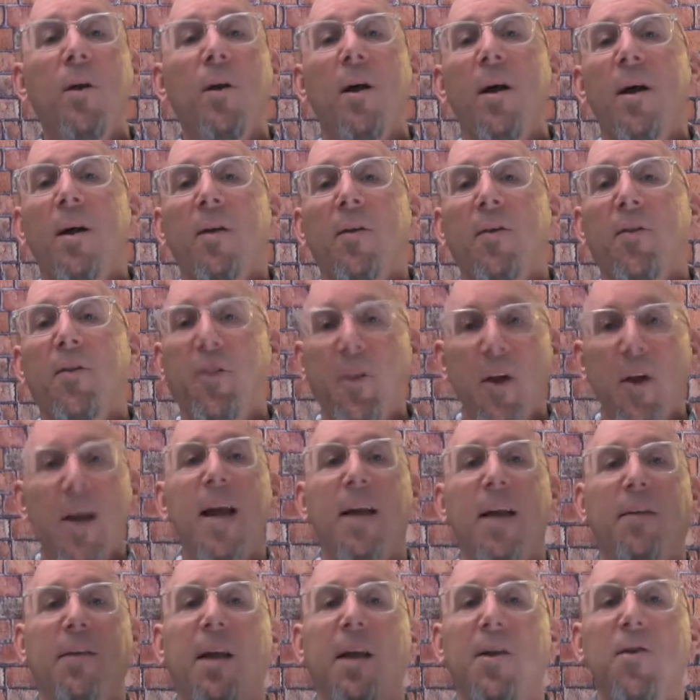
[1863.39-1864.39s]

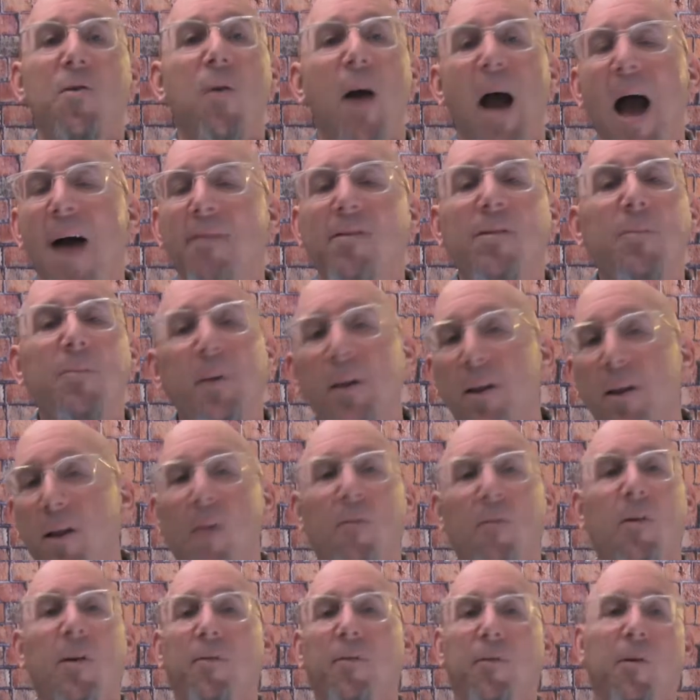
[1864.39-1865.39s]
thing, that you haven't been
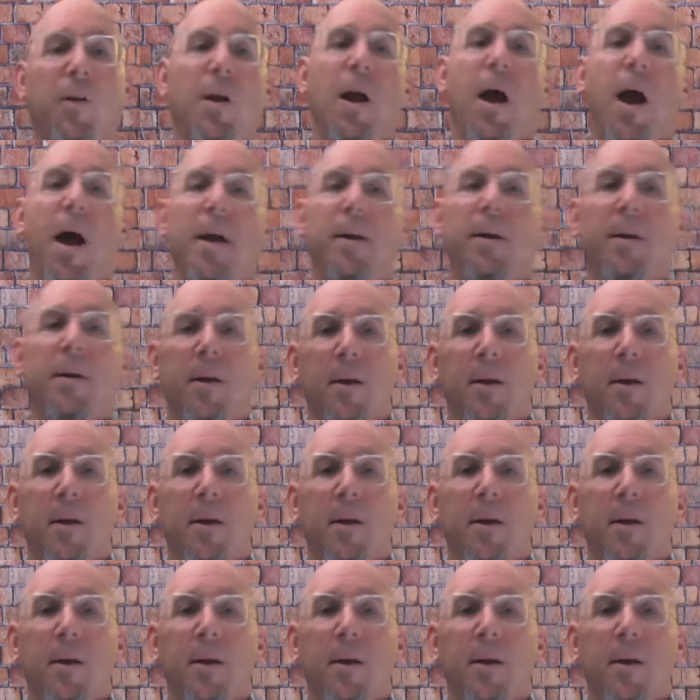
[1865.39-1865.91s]
living for God.